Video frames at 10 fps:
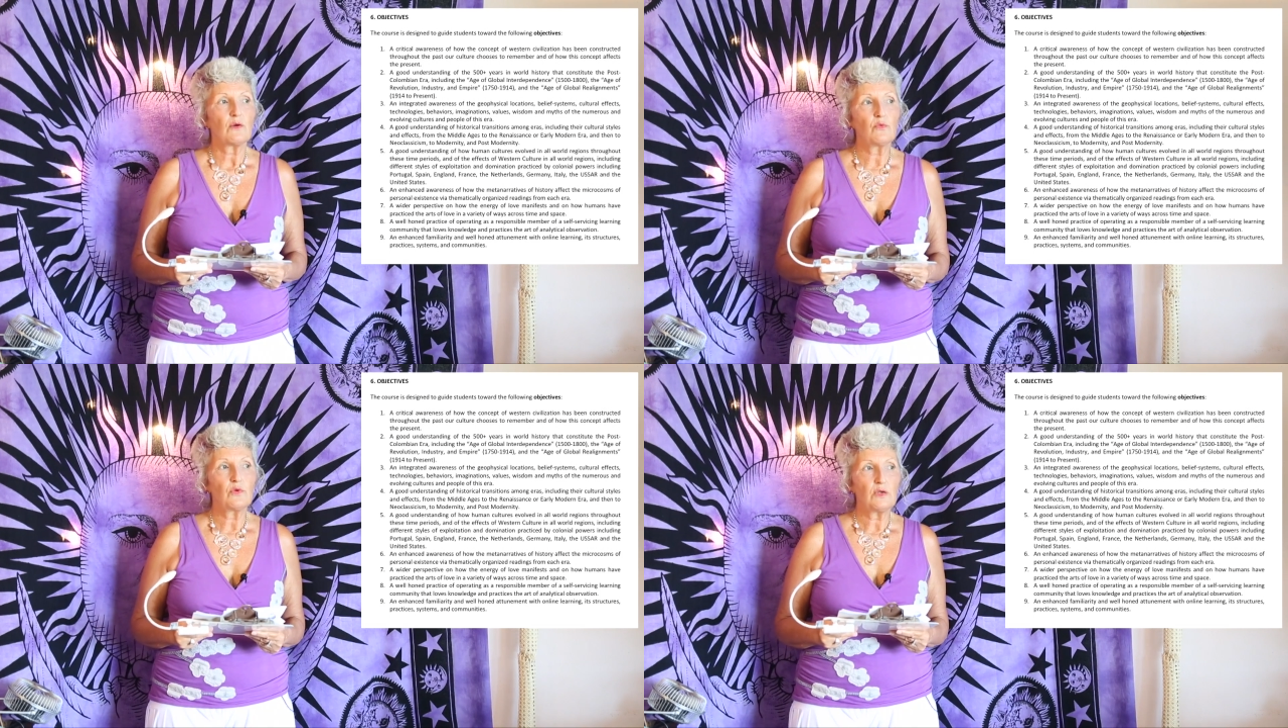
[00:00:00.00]

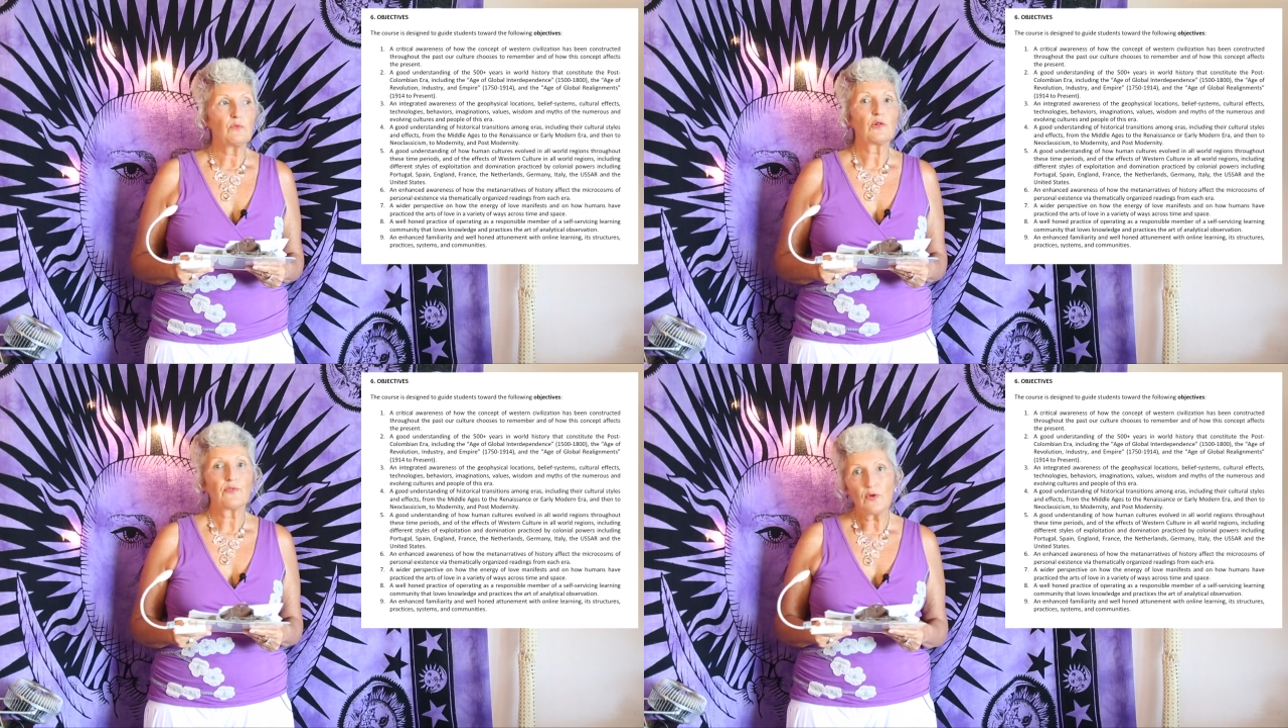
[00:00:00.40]
we
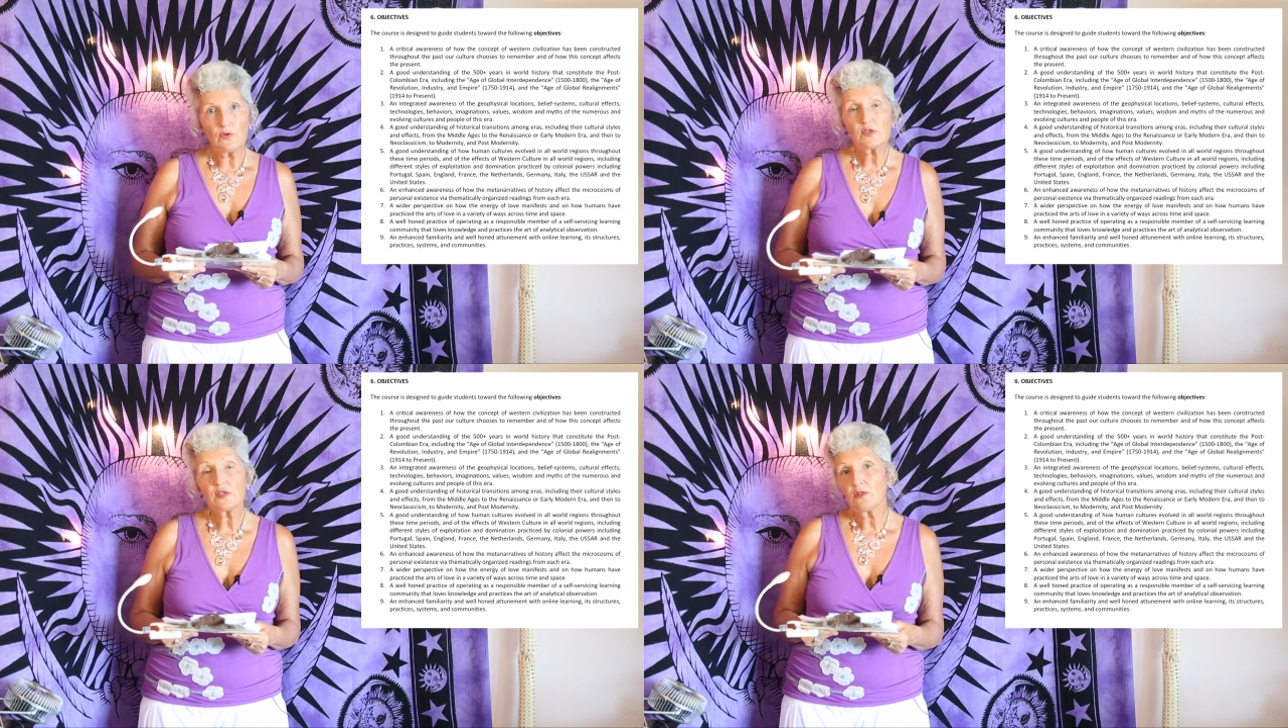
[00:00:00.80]
will
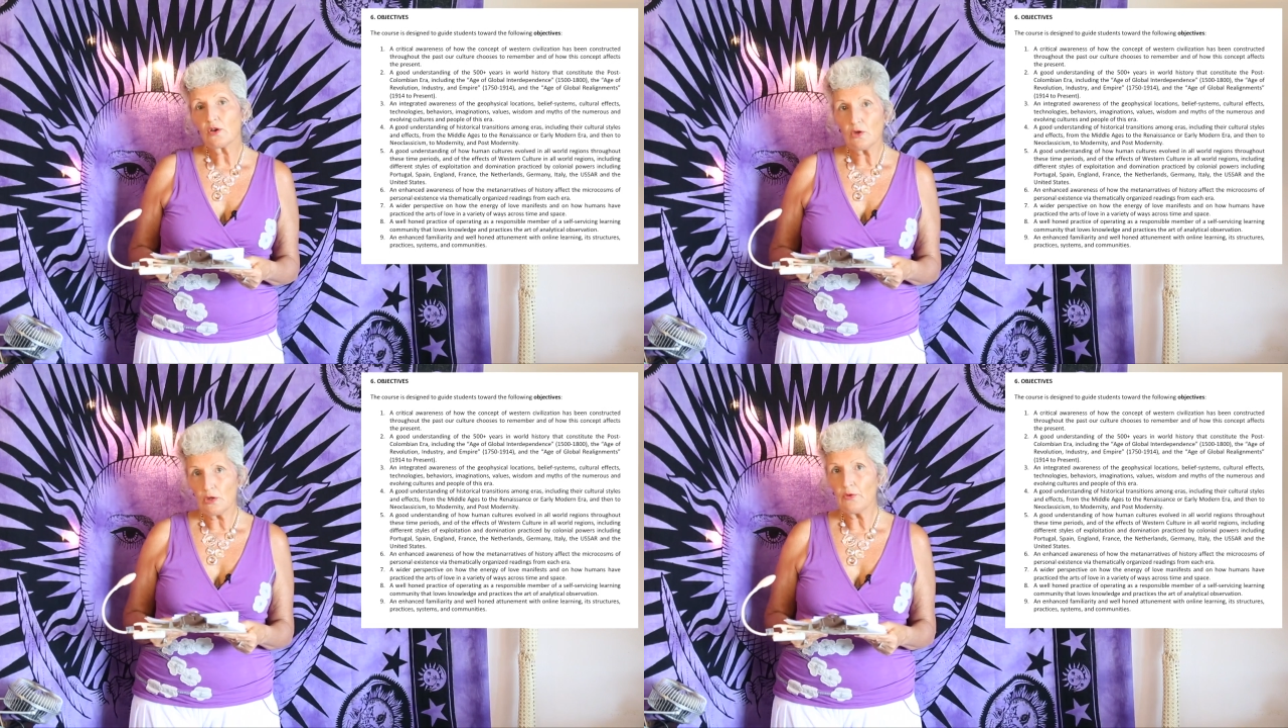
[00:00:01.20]
focus on the
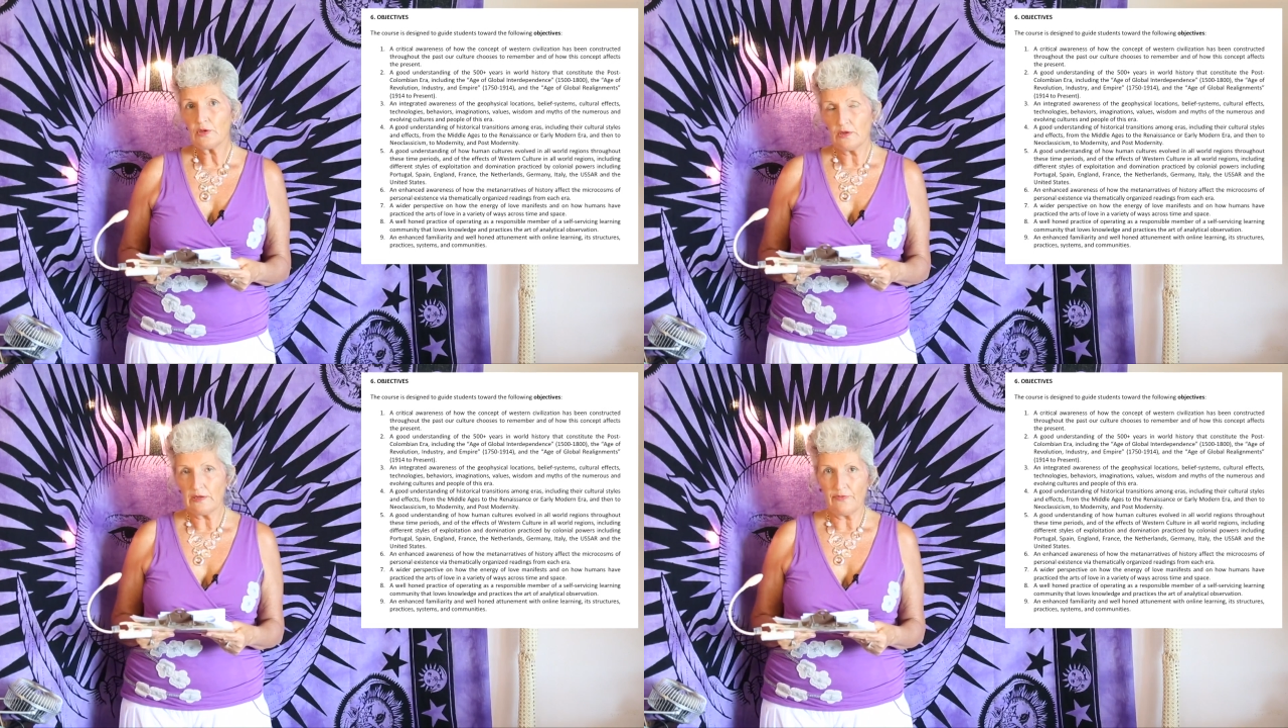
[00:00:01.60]

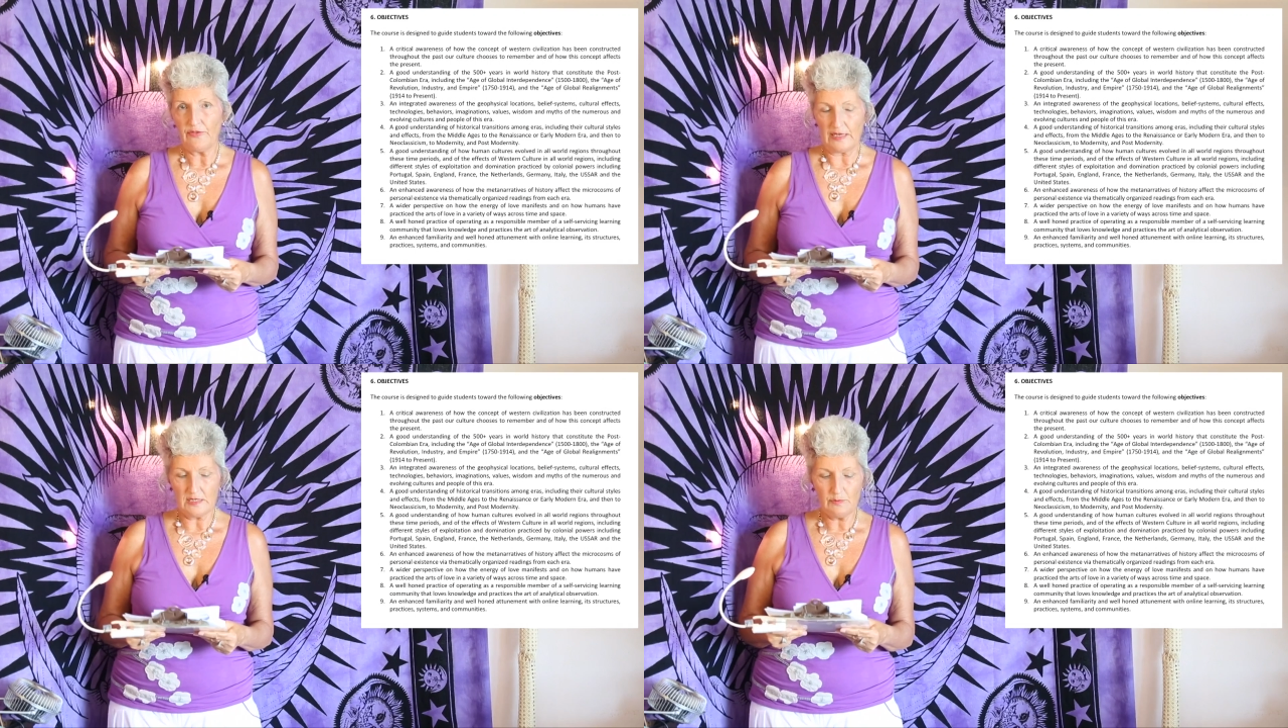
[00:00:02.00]
colonial
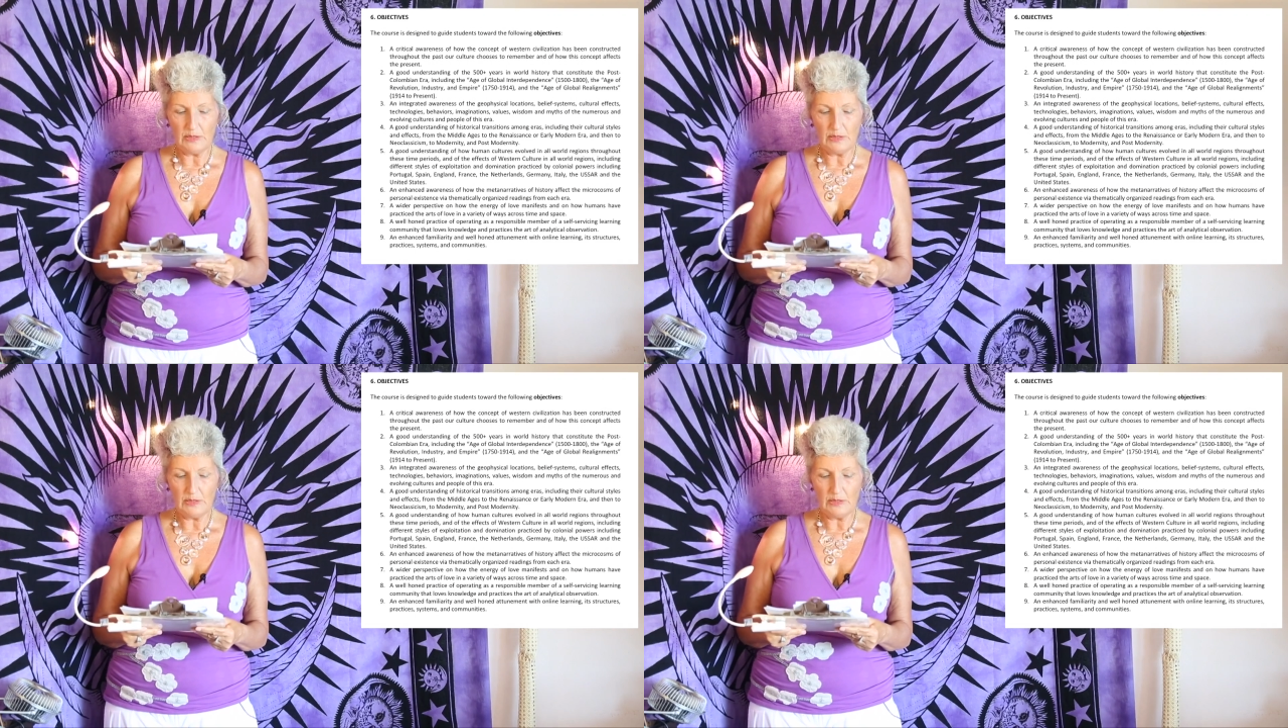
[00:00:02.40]
effects,